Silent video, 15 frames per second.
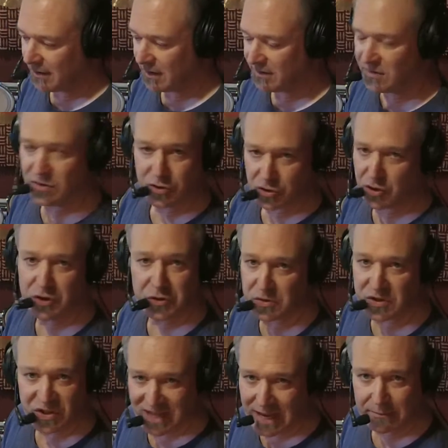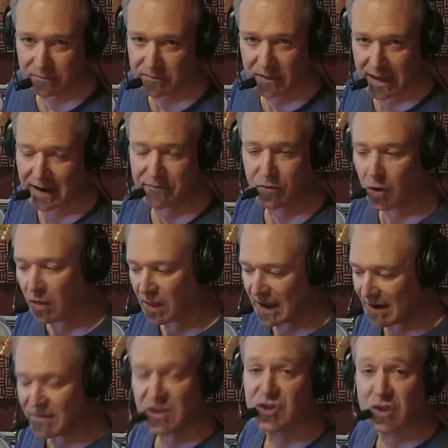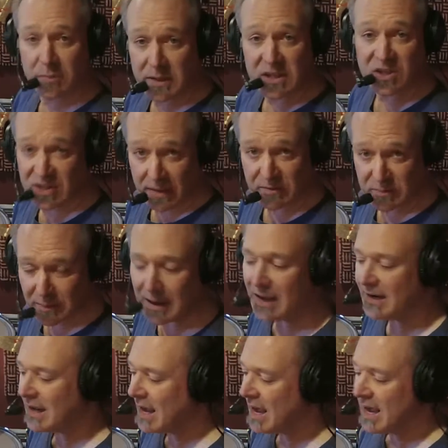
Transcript: You're going to do the same. Everything's going to be in the same spot.